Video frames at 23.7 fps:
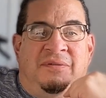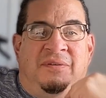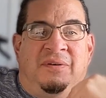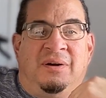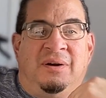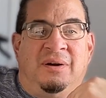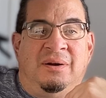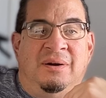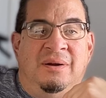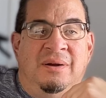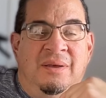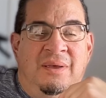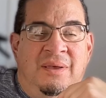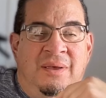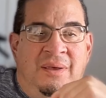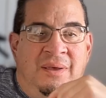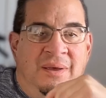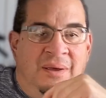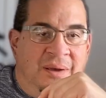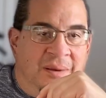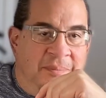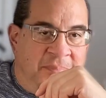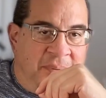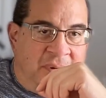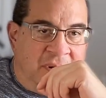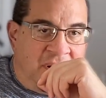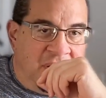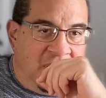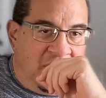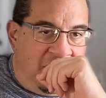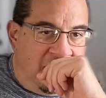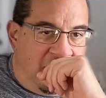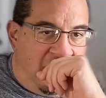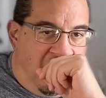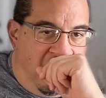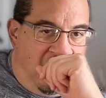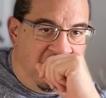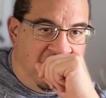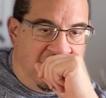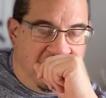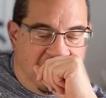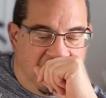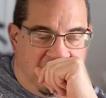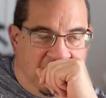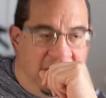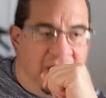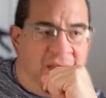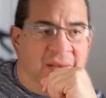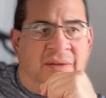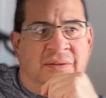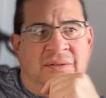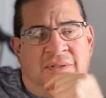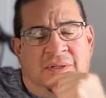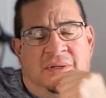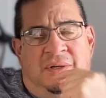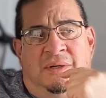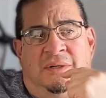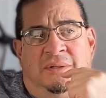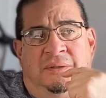far apart. So